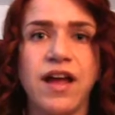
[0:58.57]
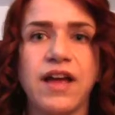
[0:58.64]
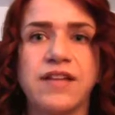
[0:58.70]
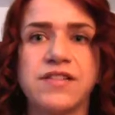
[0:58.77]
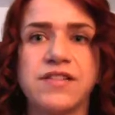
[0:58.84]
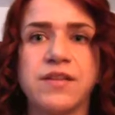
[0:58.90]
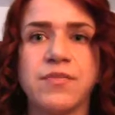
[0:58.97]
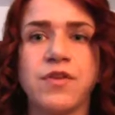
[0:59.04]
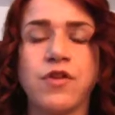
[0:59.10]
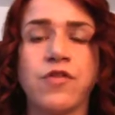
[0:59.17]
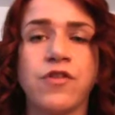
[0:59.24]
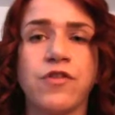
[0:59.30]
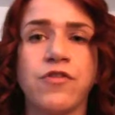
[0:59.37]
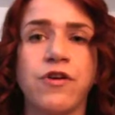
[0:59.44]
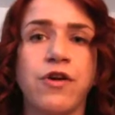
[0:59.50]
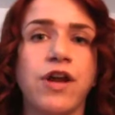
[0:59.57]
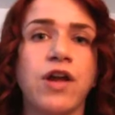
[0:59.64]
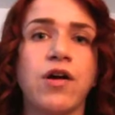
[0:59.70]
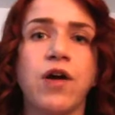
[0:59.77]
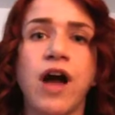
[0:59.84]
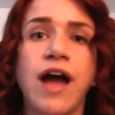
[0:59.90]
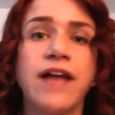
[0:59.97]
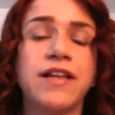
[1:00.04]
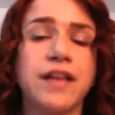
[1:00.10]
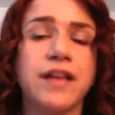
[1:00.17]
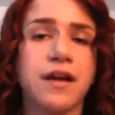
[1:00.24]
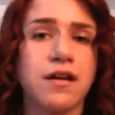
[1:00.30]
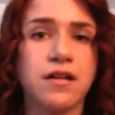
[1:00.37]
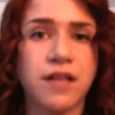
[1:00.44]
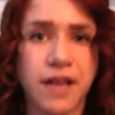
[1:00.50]
and they're very
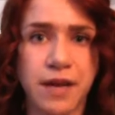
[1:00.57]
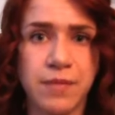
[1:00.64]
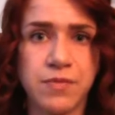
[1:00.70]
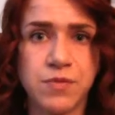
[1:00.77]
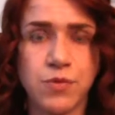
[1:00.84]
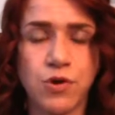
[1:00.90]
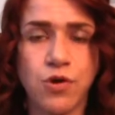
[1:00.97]
highly acclaimed